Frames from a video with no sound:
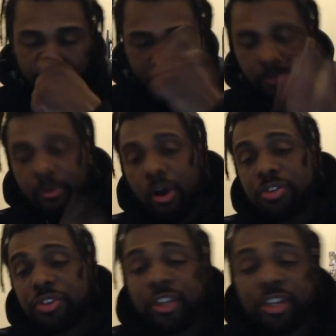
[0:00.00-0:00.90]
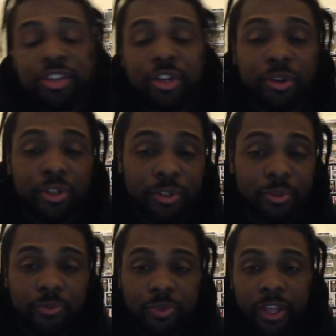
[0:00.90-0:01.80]
I'm also going to show you,
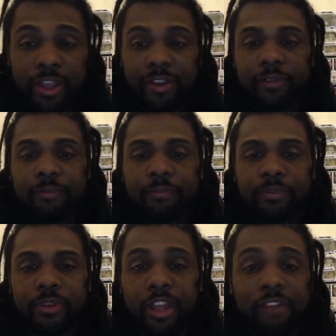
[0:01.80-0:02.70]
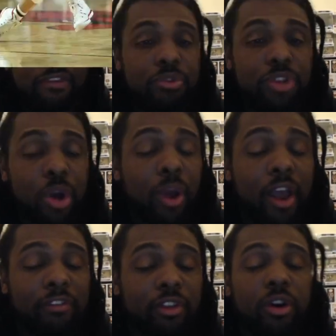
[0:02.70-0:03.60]
like, if you don't have
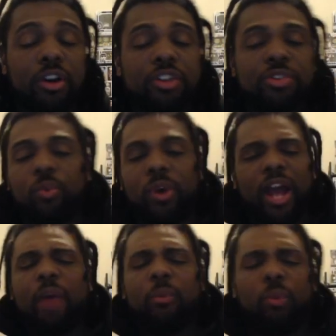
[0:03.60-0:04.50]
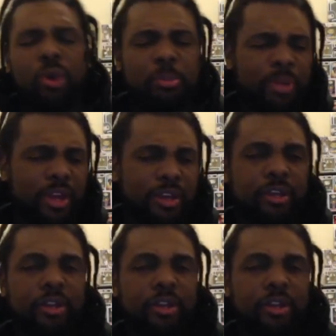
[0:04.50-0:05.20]
the cards, what I would pick.